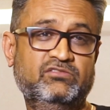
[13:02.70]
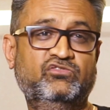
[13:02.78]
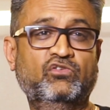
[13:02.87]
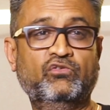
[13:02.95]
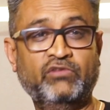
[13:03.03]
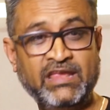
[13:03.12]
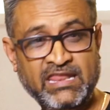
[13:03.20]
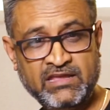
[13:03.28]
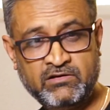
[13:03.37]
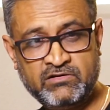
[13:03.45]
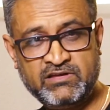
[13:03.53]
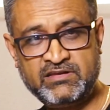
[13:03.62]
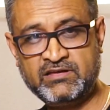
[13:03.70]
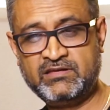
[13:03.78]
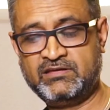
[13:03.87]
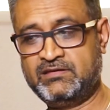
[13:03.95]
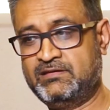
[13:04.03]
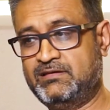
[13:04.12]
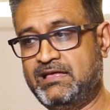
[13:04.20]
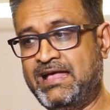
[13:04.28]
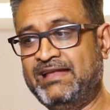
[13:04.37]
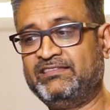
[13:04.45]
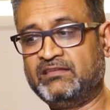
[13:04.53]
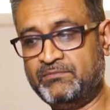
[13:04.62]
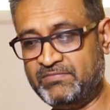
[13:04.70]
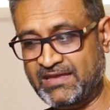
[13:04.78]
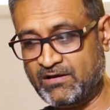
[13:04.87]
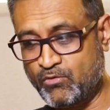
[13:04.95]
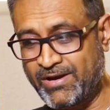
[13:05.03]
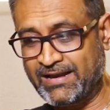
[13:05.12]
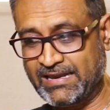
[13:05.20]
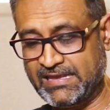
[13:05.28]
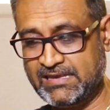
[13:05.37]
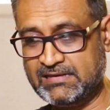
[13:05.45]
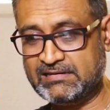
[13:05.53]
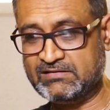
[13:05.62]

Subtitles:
So really good at something quickly,